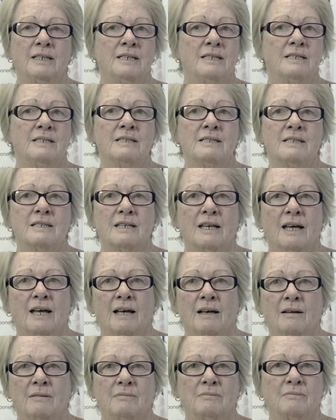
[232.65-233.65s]
is,
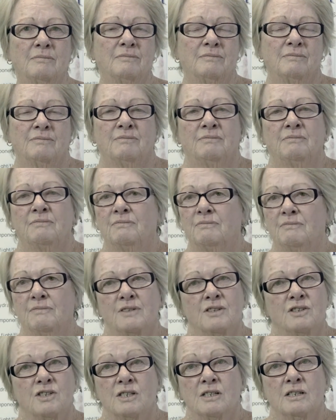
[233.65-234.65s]

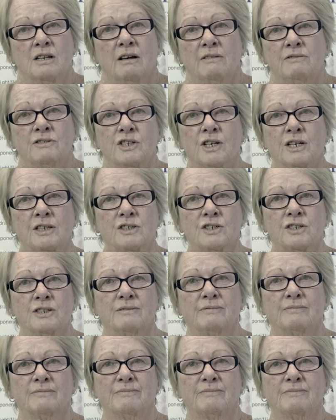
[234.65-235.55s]
it's just life-changing.